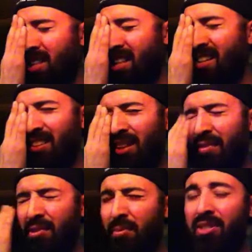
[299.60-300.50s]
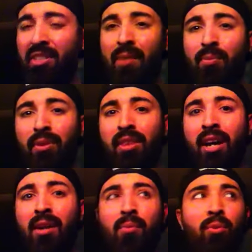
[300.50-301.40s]
didn't deliver as much as I
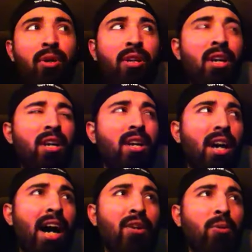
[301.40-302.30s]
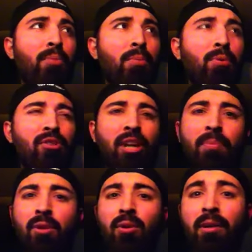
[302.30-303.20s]
thought it would. I know people were
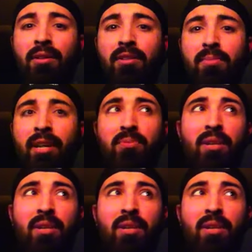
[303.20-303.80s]
skeptical about this match